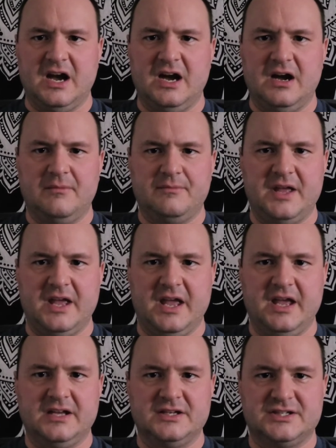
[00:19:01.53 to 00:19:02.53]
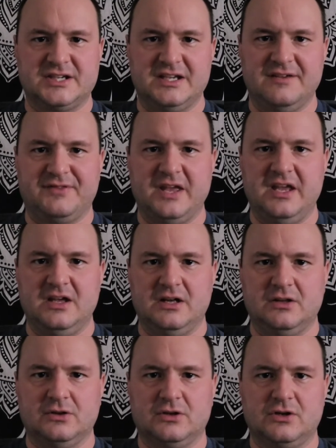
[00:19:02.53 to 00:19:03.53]
um, and if they
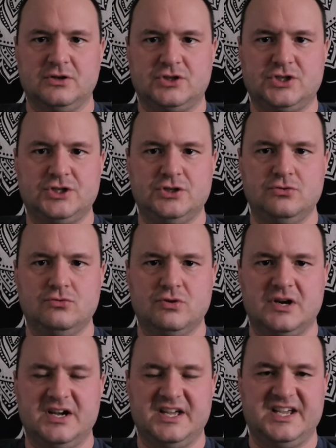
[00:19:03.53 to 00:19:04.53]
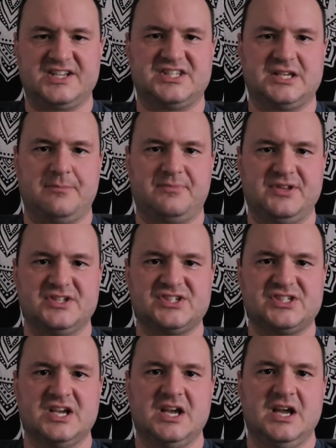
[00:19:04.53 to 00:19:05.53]
uh, learn to uh, accept
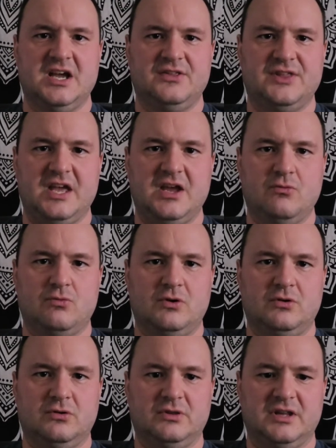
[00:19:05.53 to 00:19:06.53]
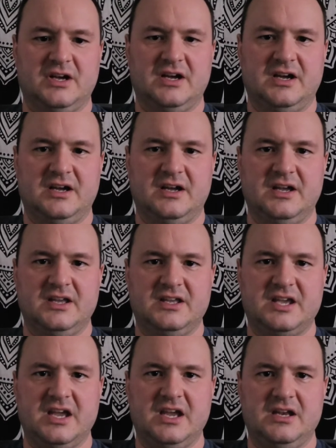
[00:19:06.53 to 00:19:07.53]
this, they will uh,
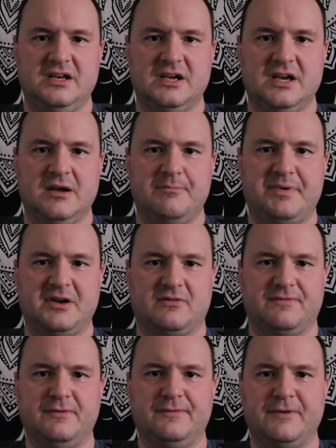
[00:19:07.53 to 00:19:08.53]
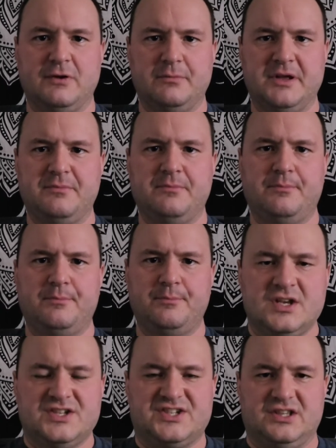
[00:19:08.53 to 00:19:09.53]
gain uh, better fulfillment.
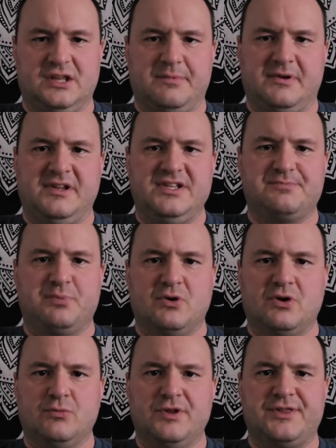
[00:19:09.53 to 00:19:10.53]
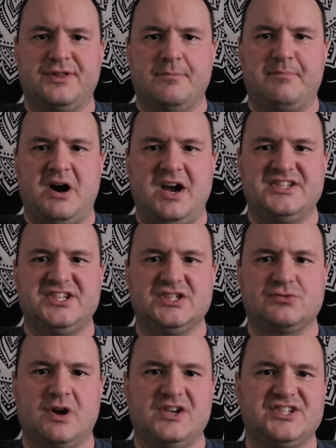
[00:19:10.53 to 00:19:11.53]
Celebrities born with the
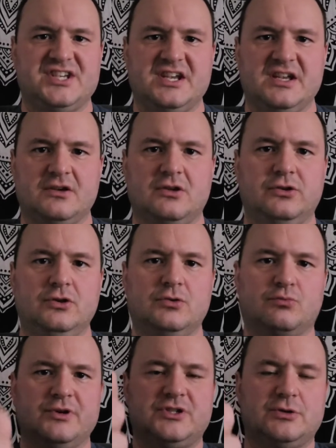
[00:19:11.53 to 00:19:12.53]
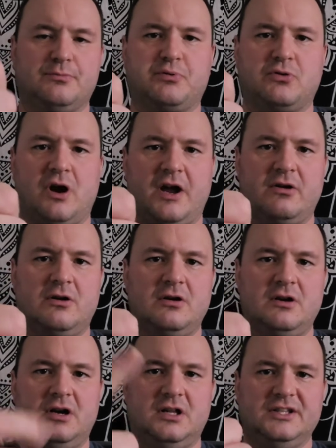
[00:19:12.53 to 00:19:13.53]
Pisces rising include Richard
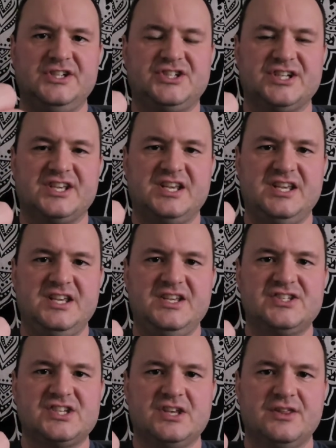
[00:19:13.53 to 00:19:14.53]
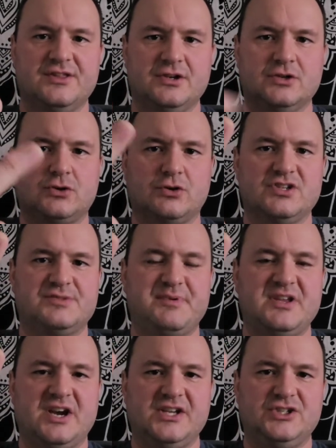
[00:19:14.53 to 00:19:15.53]
Pryor, Alicia Keys, the notorious
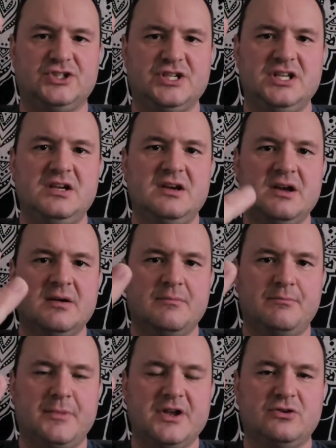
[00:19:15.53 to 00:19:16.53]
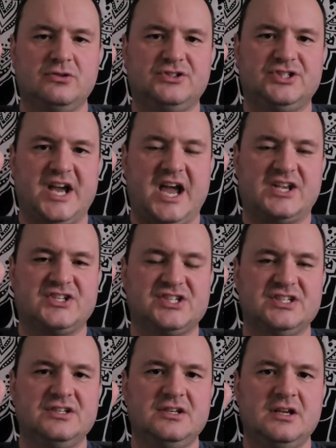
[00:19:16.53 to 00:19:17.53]
B.I.G., Michael
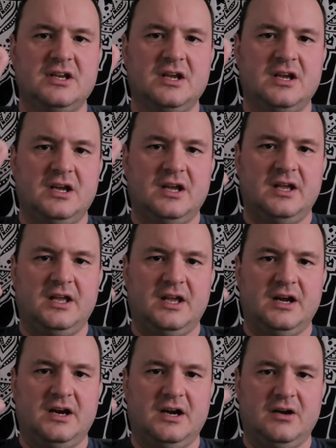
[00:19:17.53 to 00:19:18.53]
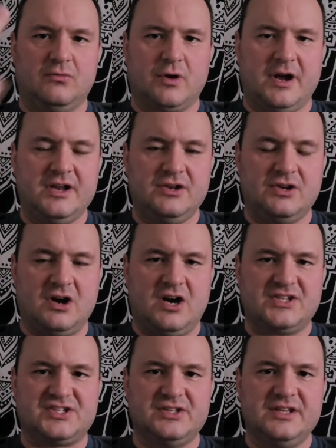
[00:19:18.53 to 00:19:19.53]
Jackson, uh, Ryan
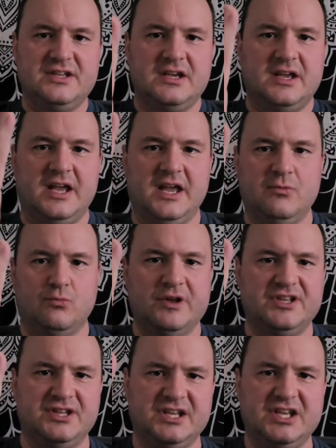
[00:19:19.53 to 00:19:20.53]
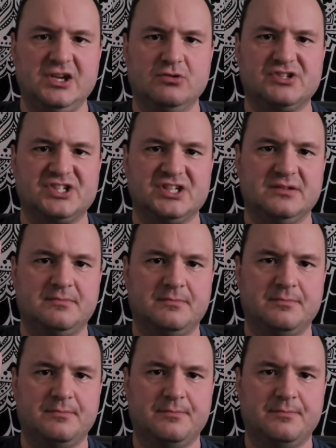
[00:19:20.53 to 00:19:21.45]
Gosling, and Whitney Houston.